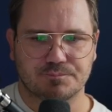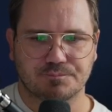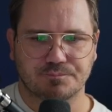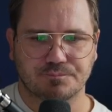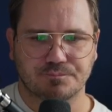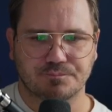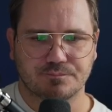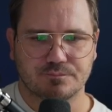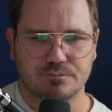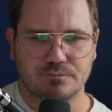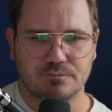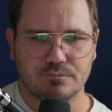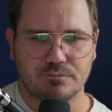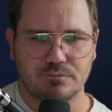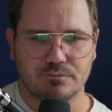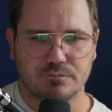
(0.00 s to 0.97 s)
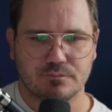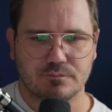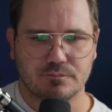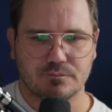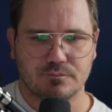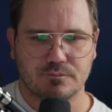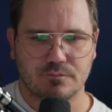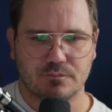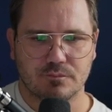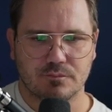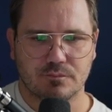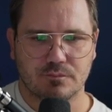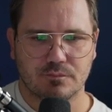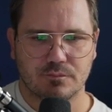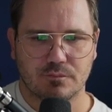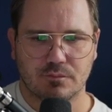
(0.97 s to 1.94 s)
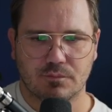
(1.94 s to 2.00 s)

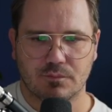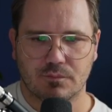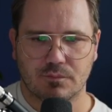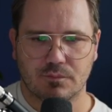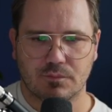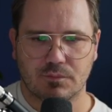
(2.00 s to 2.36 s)
[no speech]